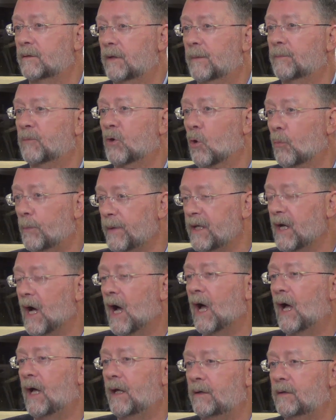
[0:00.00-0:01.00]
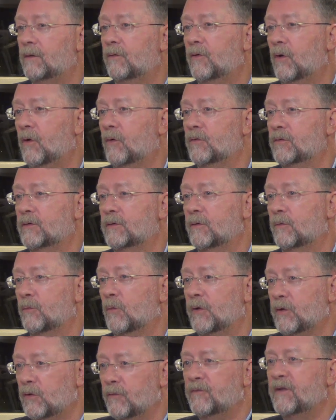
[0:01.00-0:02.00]
Yeah. Yep. Go beyond those
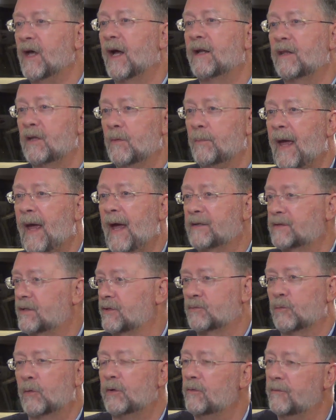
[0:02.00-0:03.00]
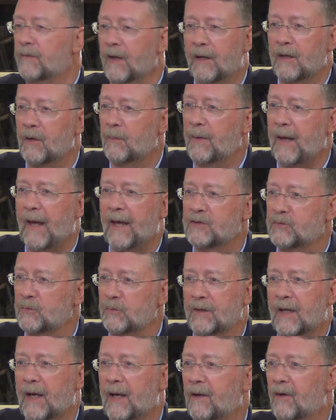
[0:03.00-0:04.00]
what you've done in past, because what you've done in the past
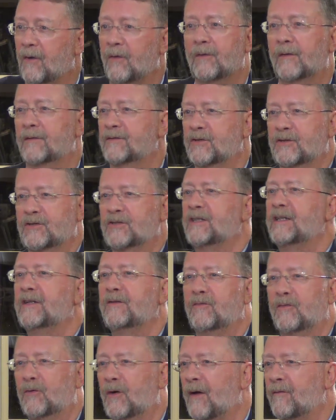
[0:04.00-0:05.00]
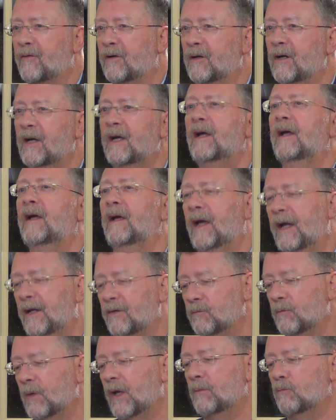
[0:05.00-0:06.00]
will not succeed forever. Yeah.
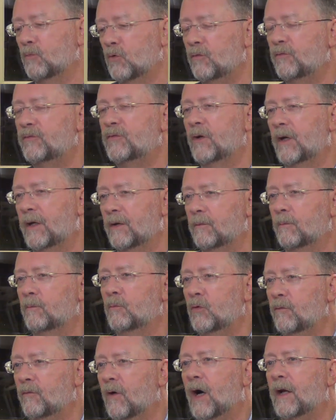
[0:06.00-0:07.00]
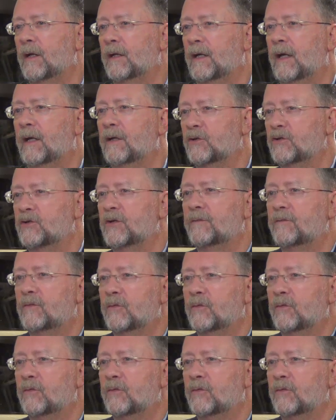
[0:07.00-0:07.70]
and, and move and move on again and shift.